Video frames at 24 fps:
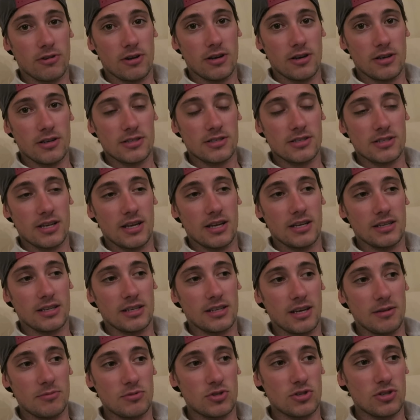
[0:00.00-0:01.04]
grass
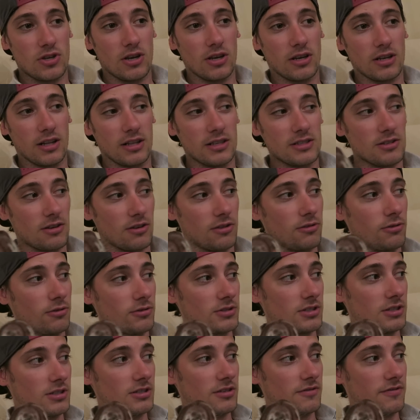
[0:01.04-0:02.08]
and kept circling, so I
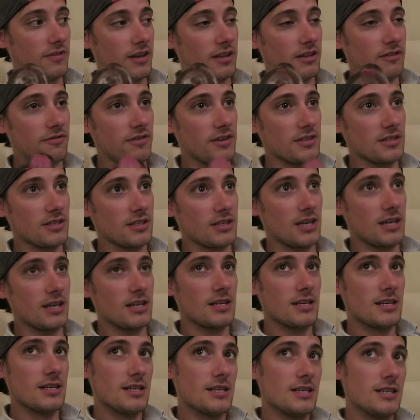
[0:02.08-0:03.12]
thought she just found the pheasant
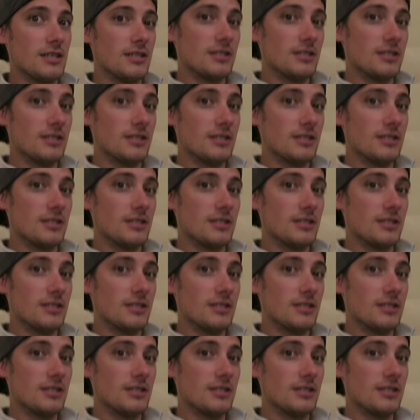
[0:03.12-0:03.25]
again.